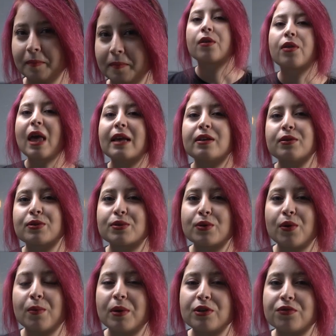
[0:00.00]
Thank you
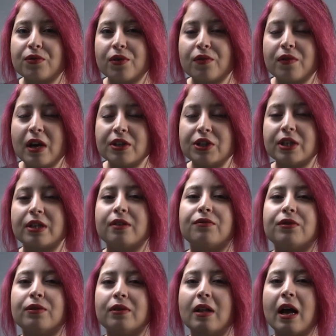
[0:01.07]
so much for watching. If
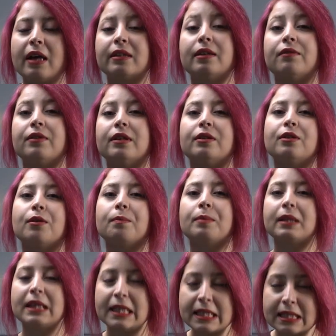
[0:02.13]
you liked the video,
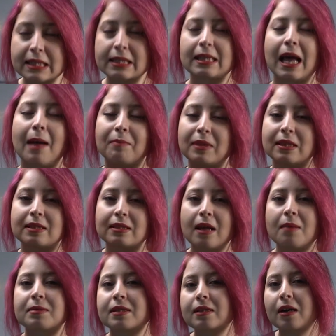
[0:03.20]
please tap the
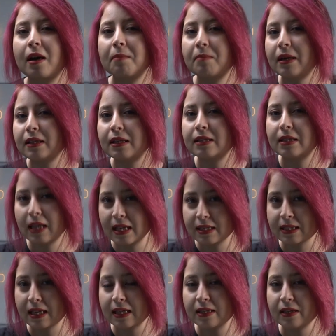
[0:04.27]
subscribe button, then
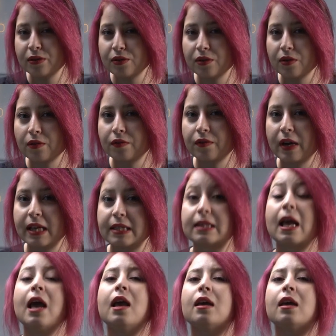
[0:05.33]
send it to your friends.